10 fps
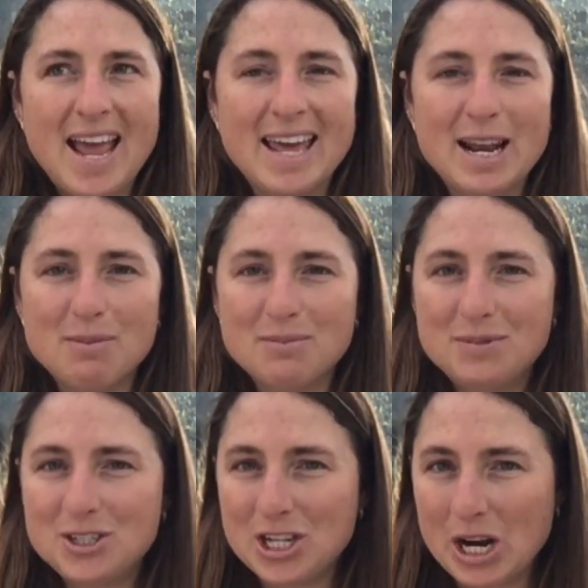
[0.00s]
And I'm
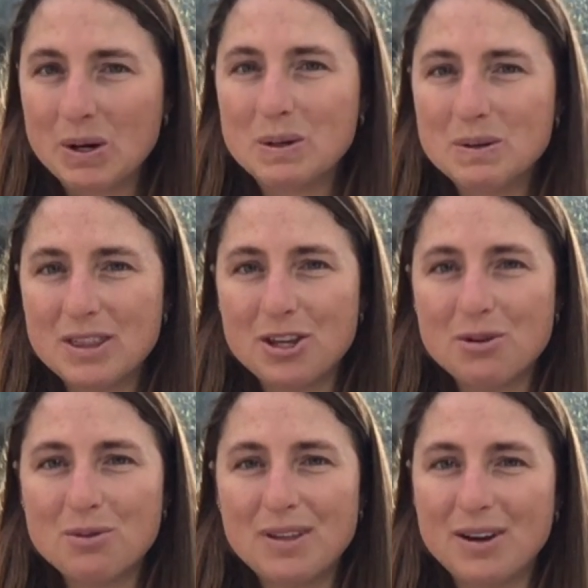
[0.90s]
sharing with
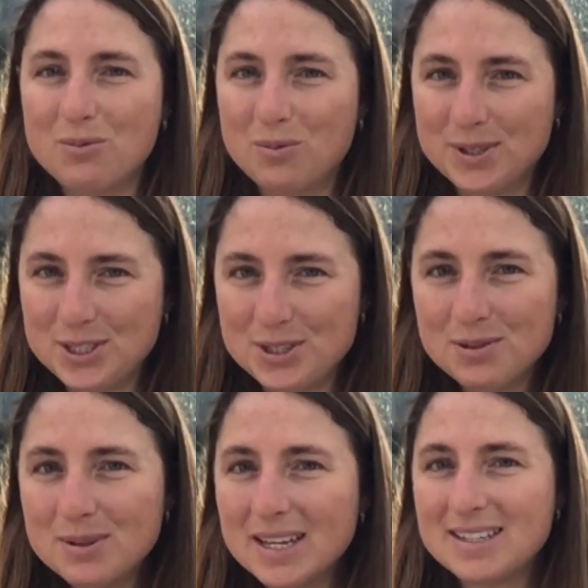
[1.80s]
you that once
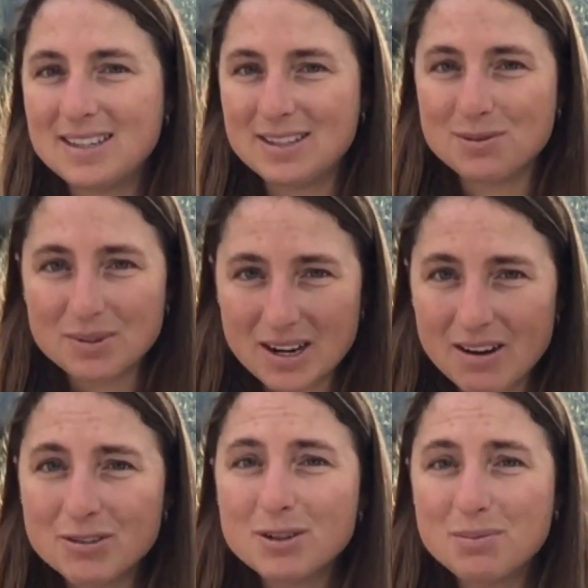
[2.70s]
you get to this
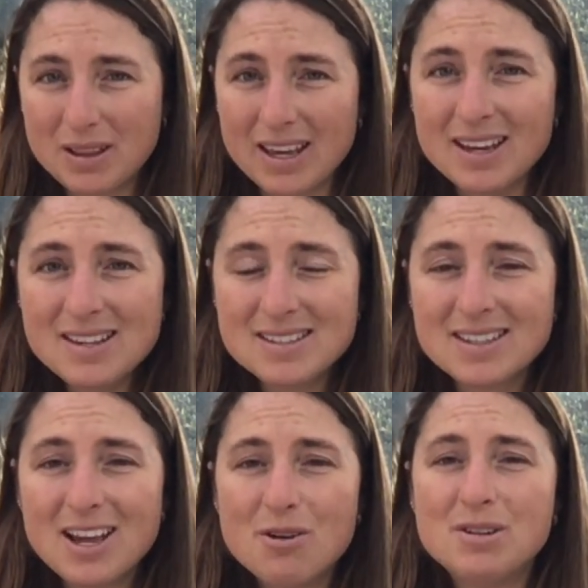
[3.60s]
recovered
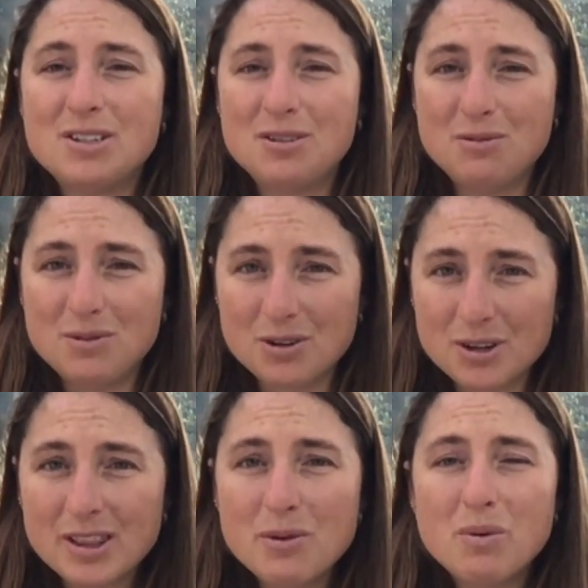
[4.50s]
place, once you
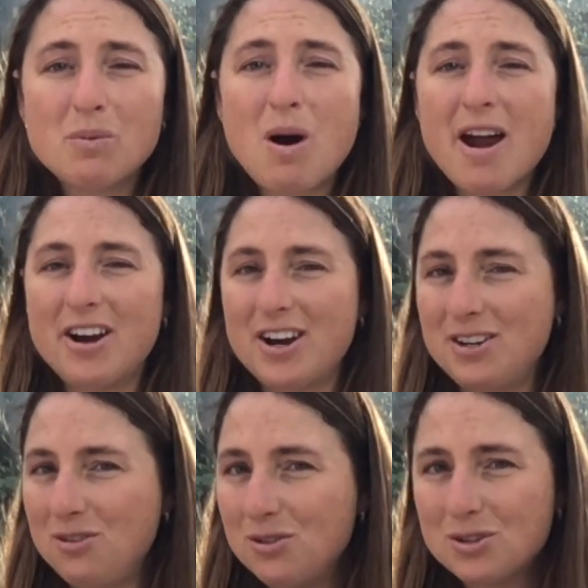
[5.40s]
neurally rewire
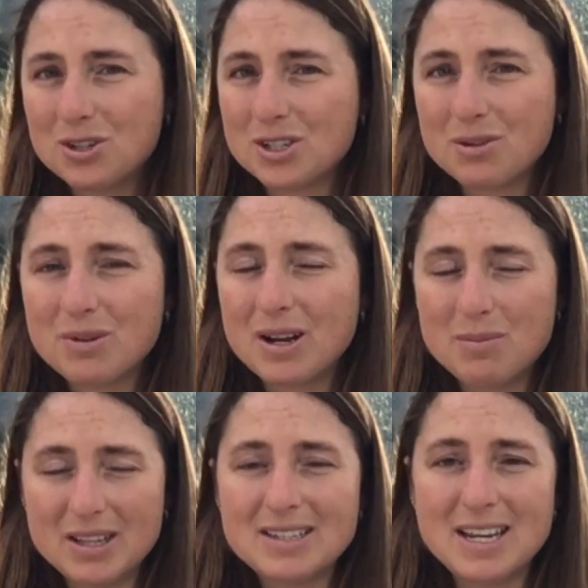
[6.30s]
and you nutritionally
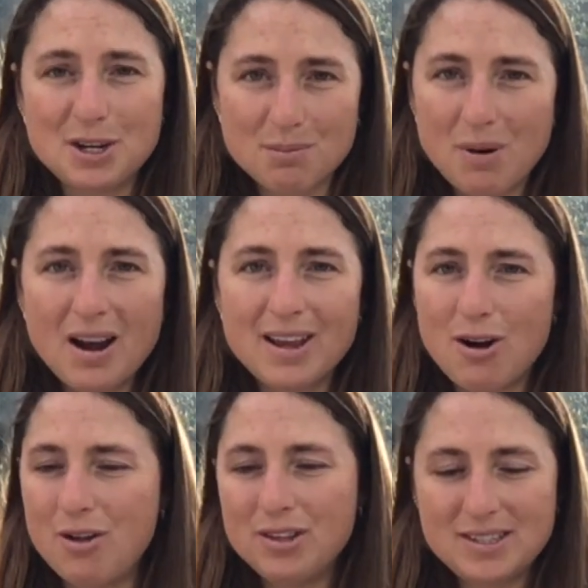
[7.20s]
rehabilitate your body,
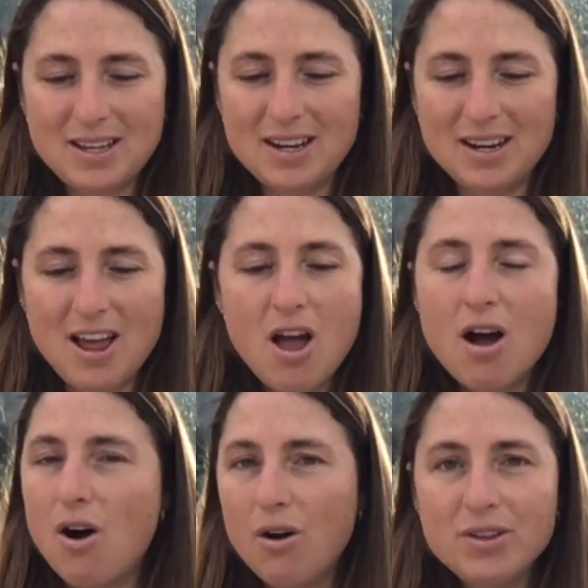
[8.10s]
all of a sudden,
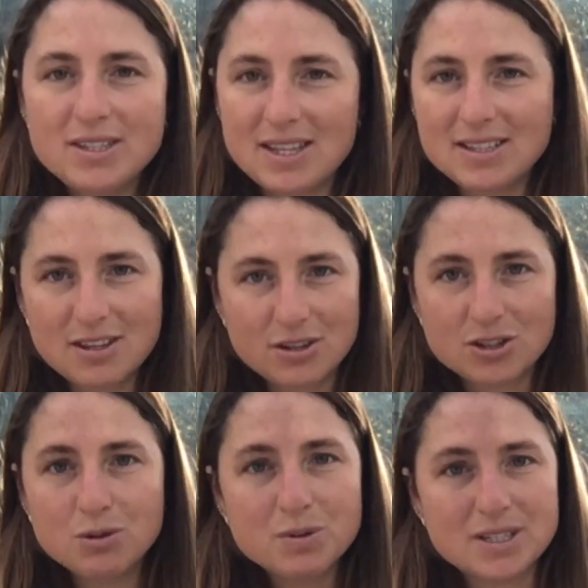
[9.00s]
all these things that are
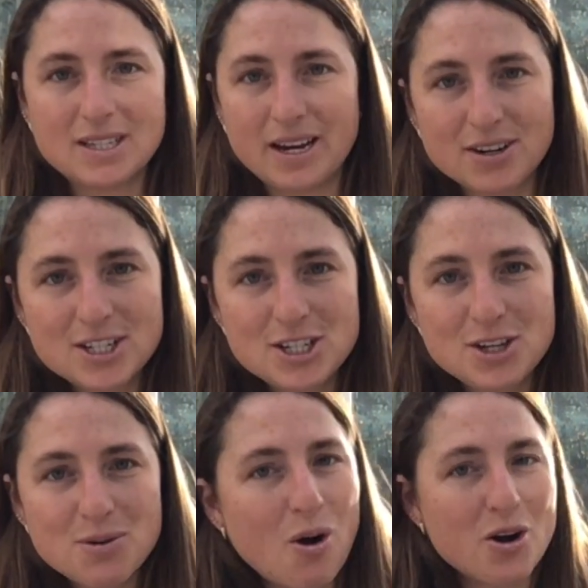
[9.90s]
super scary
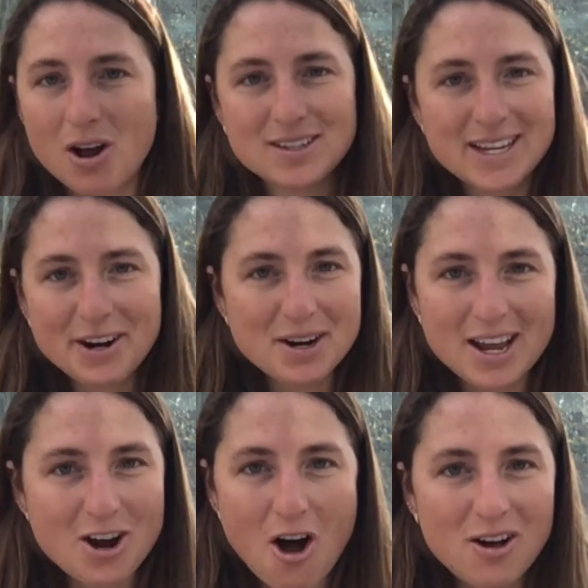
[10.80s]
to you are not scary.
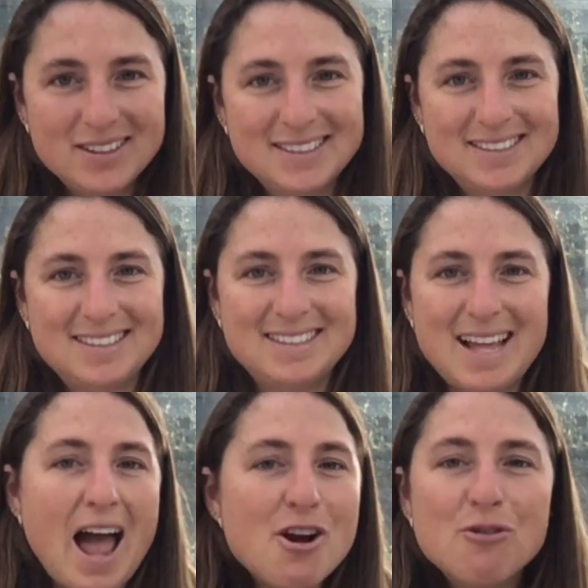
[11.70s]

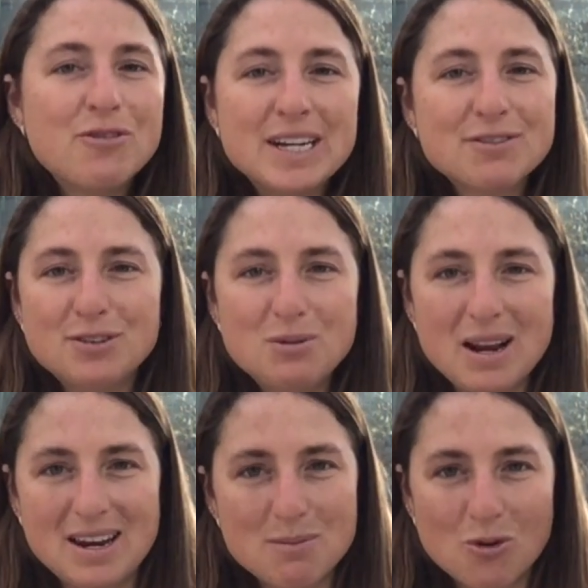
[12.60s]
I don't fear
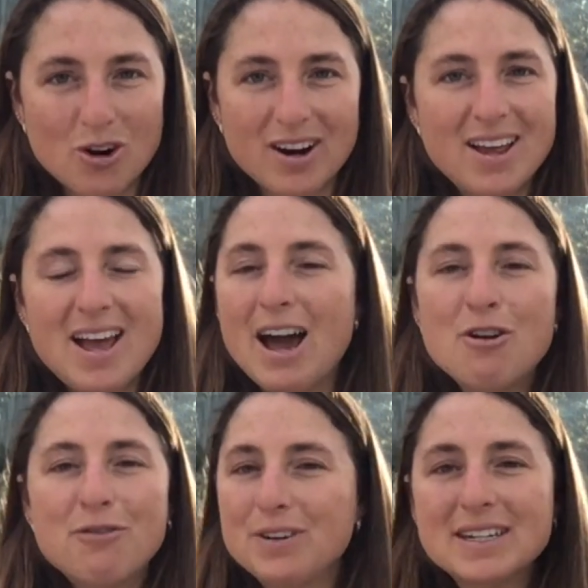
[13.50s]
food anymore. I
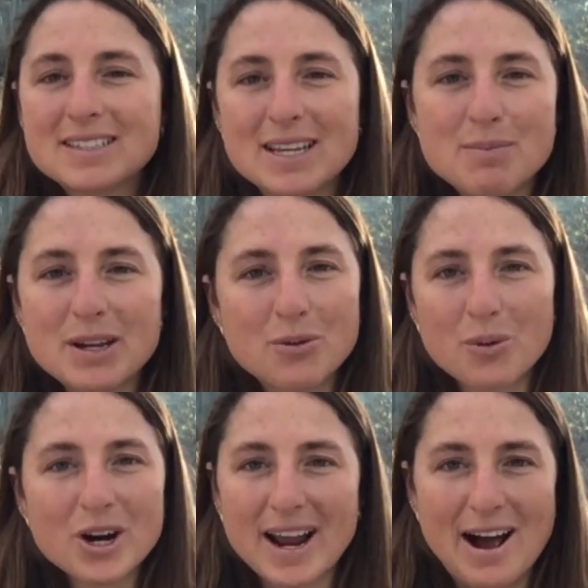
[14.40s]
don't fear skipping a
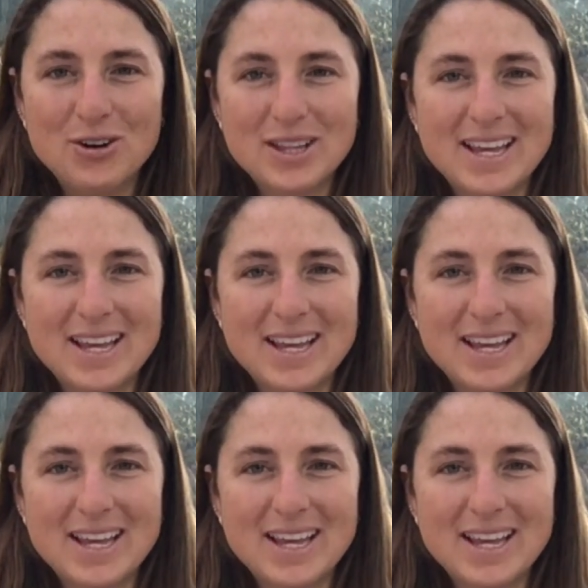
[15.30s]
workout.